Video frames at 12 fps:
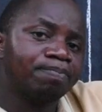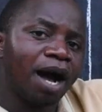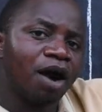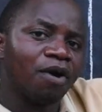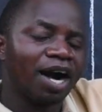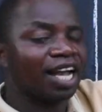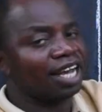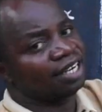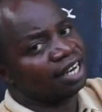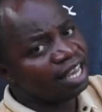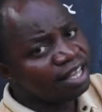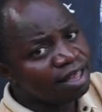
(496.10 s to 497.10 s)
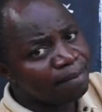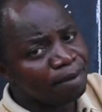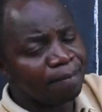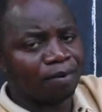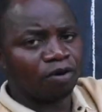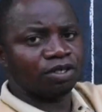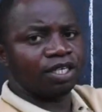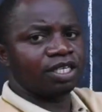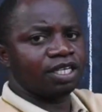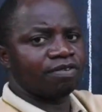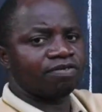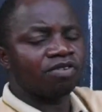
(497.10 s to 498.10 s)
power can either be
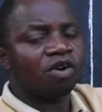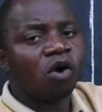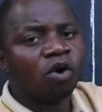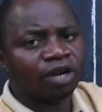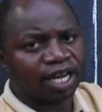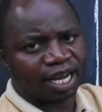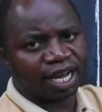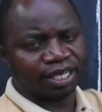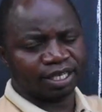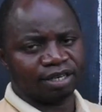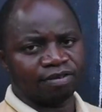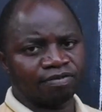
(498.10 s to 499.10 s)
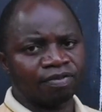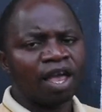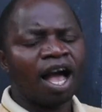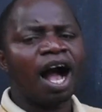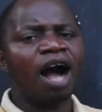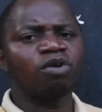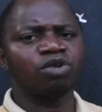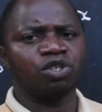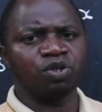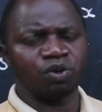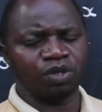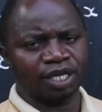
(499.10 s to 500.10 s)
positive or negative. How do
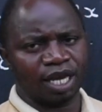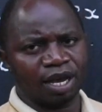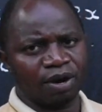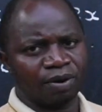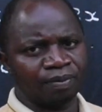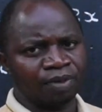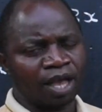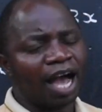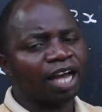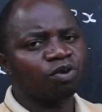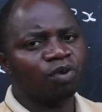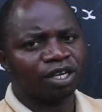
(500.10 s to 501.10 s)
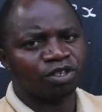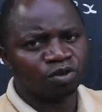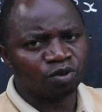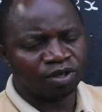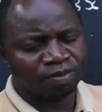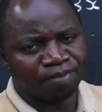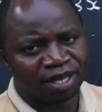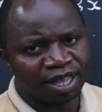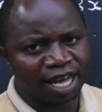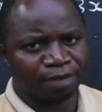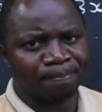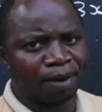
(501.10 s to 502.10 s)
you tell? And what would be
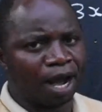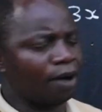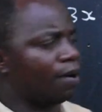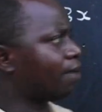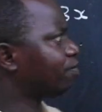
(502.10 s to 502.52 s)
that power?